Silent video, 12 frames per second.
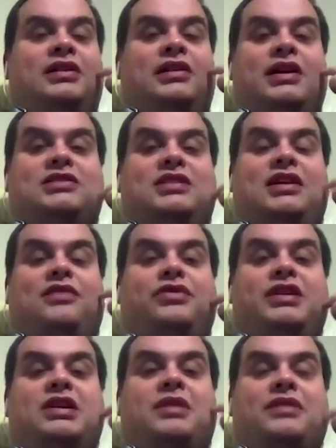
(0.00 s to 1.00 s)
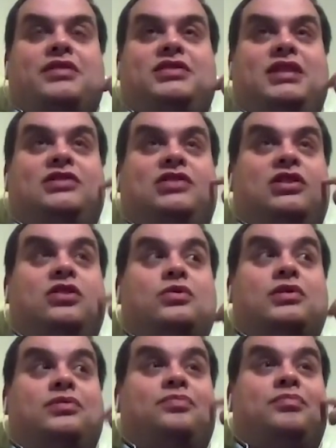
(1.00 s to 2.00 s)
like tier 3 or whatever. Tier 2
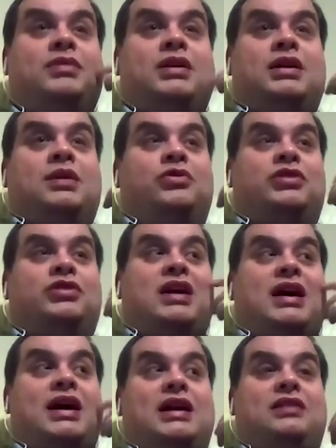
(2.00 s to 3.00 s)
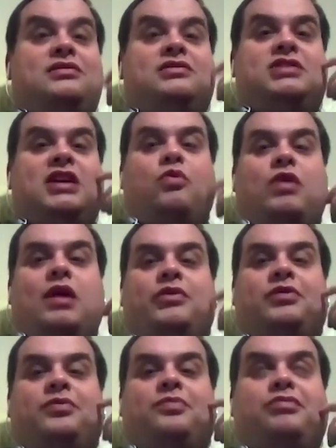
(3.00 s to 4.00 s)
was okay. Tier 1
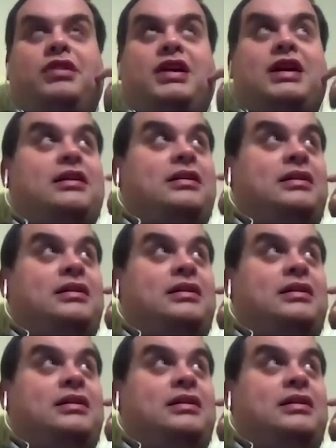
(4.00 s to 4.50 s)
was brilliant.